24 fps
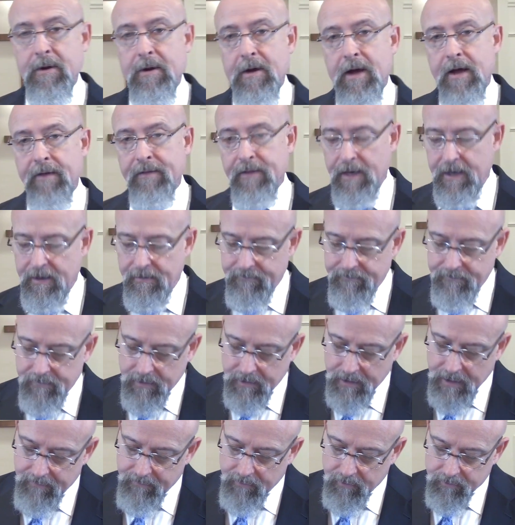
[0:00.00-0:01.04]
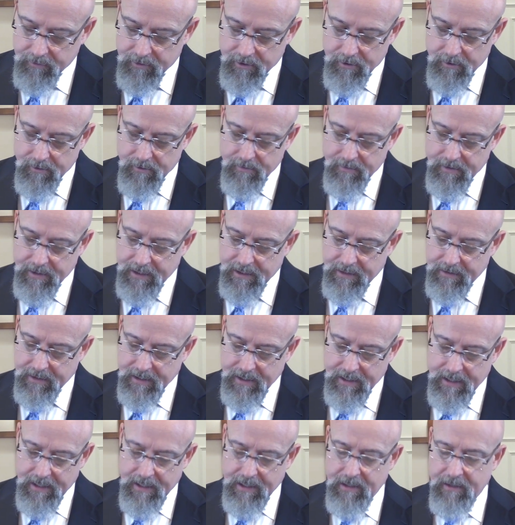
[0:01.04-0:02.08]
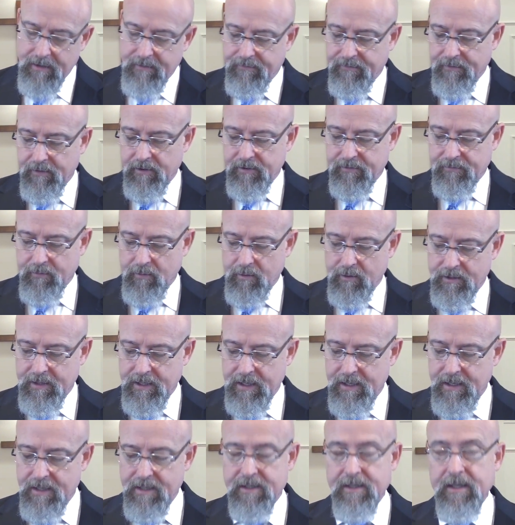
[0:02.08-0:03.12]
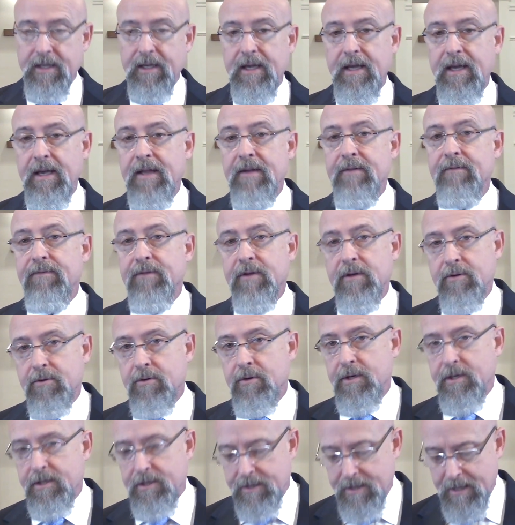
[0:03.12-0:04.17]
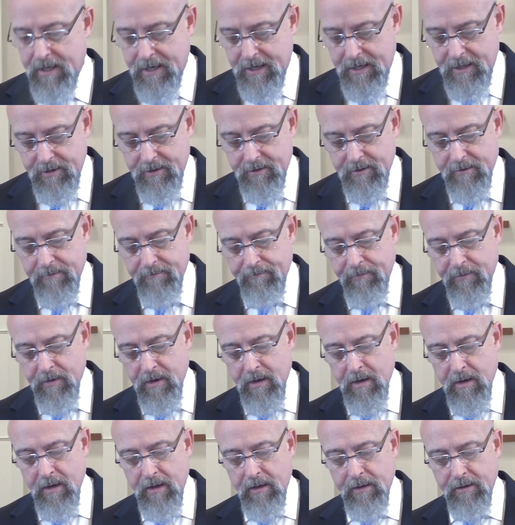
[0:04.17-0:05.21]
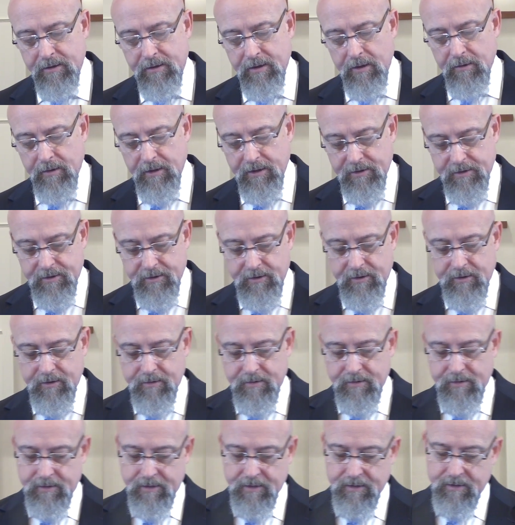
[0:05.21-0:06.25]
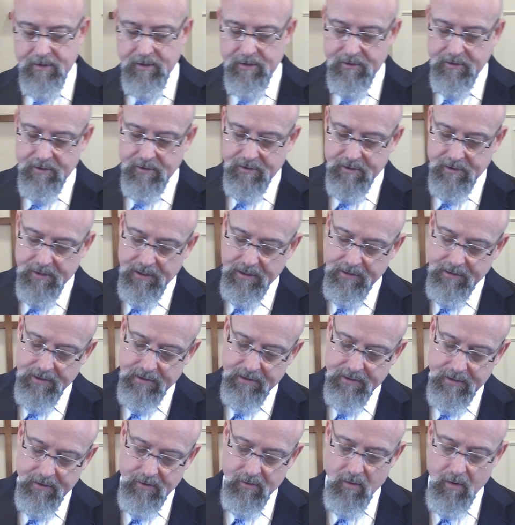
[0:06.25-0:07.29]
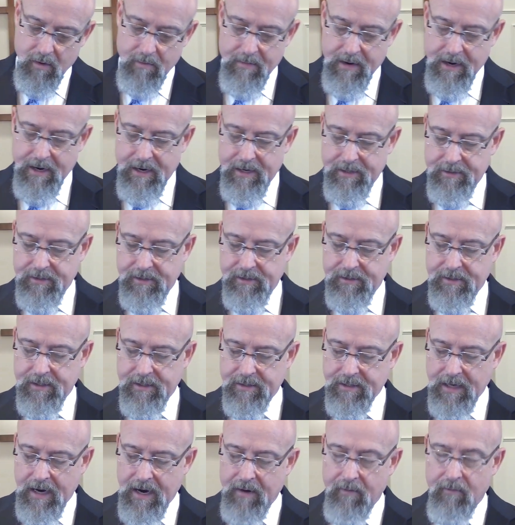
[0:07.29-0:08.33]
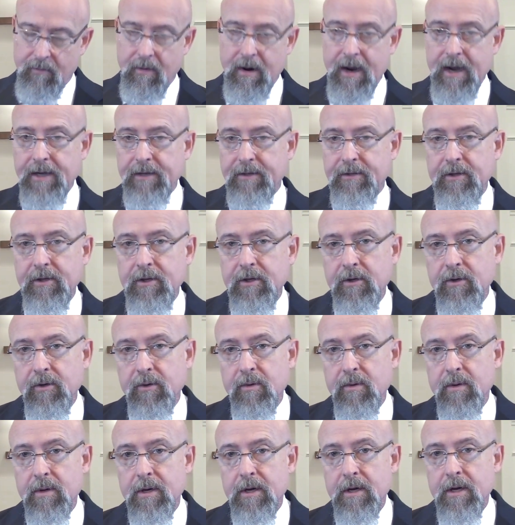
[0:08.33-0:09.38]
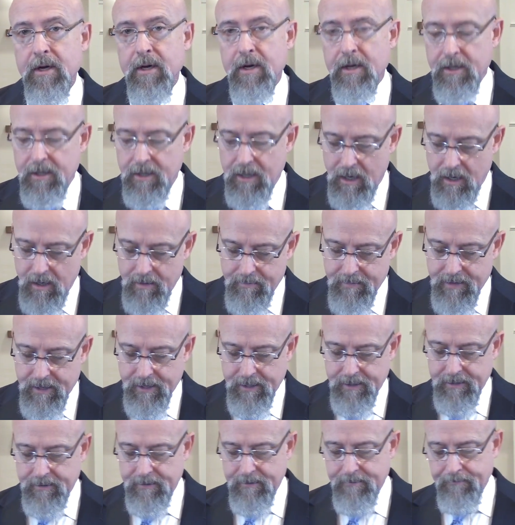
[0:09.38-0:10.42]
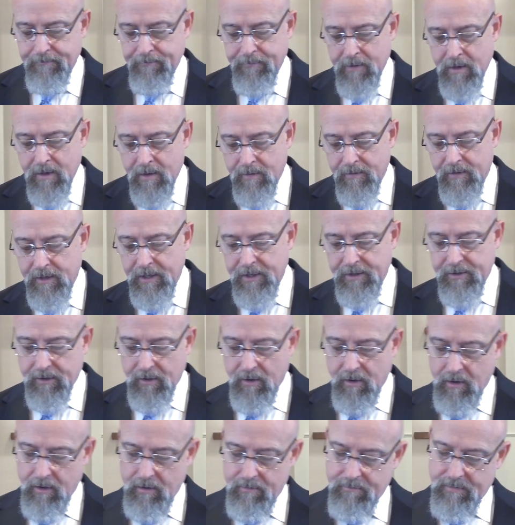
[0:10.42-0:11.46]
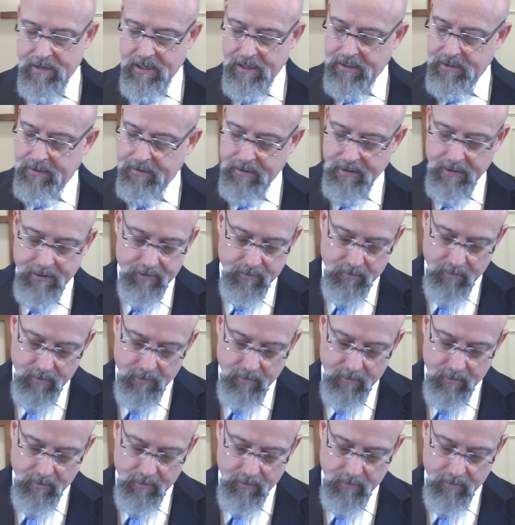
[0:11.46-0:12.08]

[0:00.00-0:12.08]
And then in level two, the, the end of verse 14 is the infantry stage. And so let's just, just to sink this into our minds, he says, I write to you young men. These are men as